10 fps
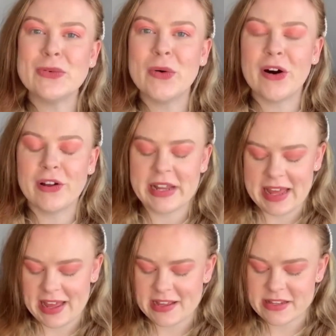one
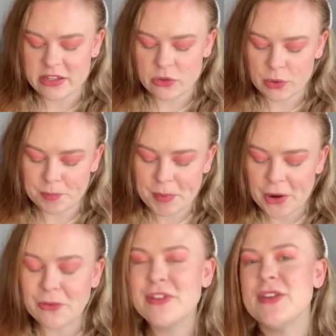is you're
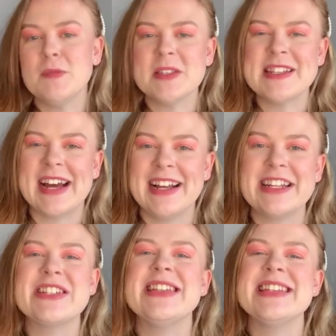both super
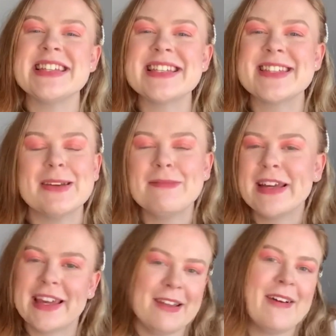stylish. This is super
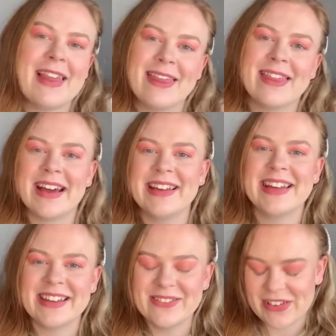cute, and thank
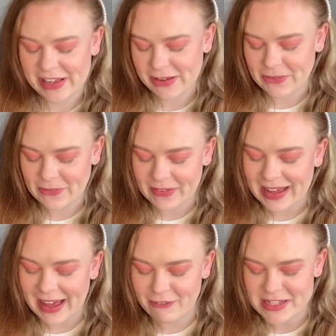you for
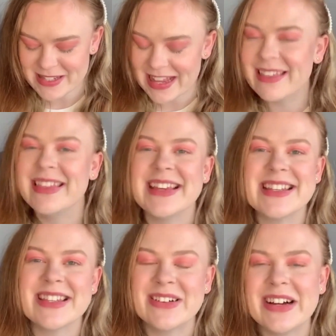whoever sent this
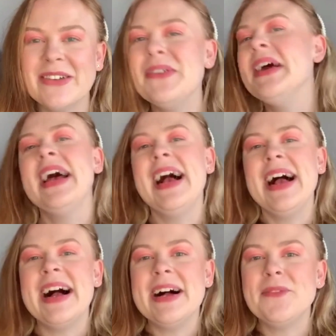through.
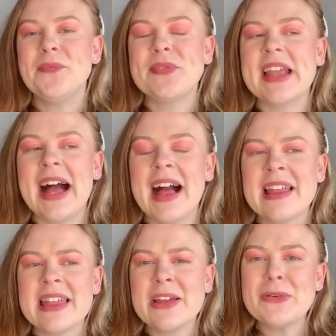I
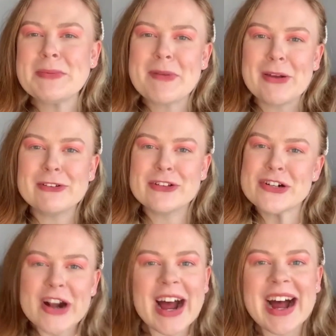think we both
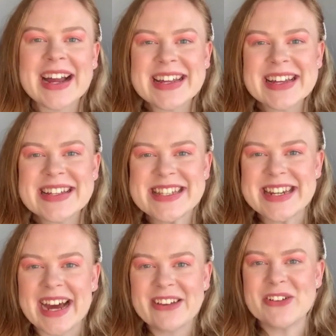try
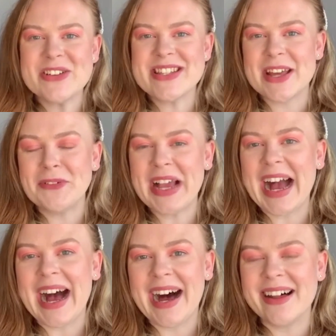styles that we
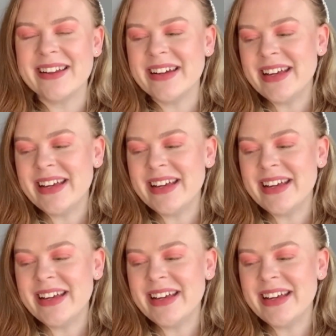can.